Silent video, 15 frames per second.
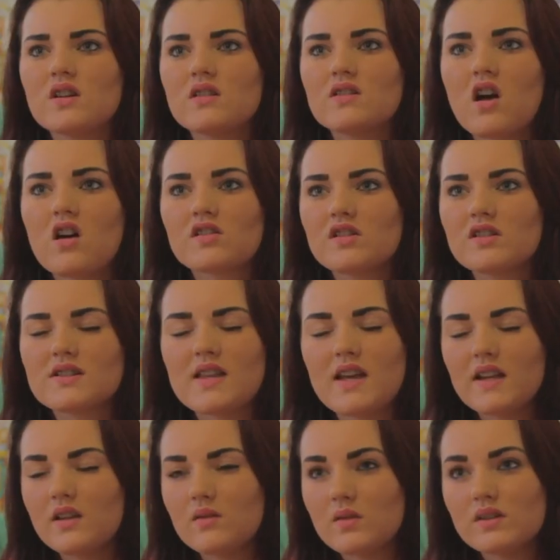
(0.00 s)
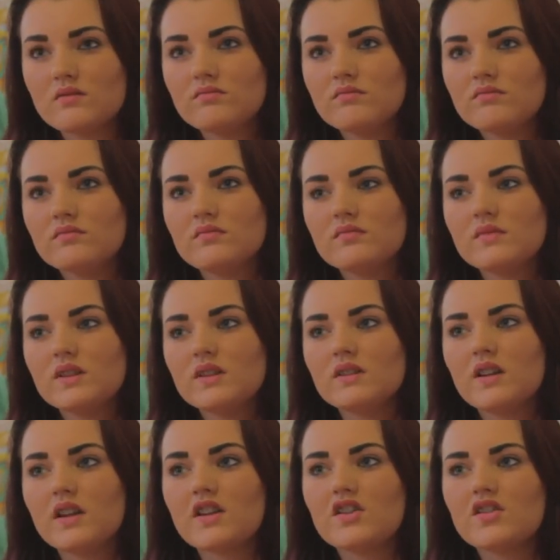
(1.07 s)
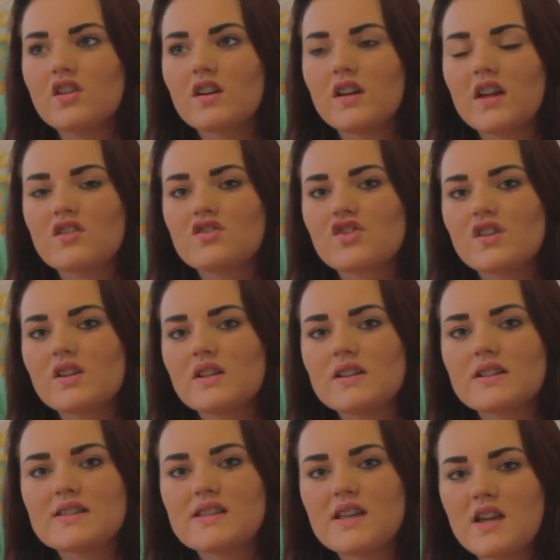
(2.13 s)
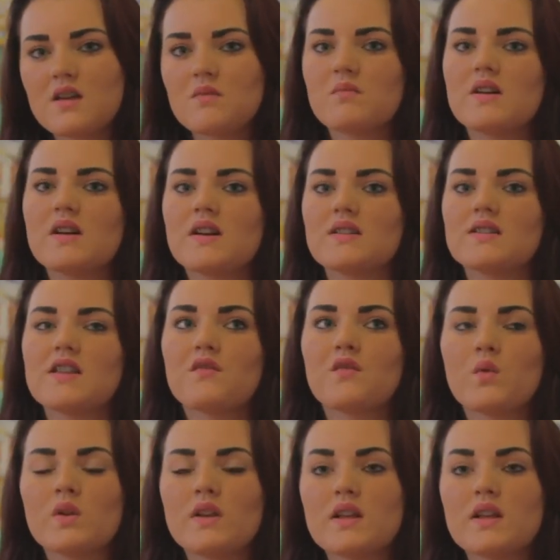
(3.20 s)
doctors anyway. Like you're not getting treated the same as everyone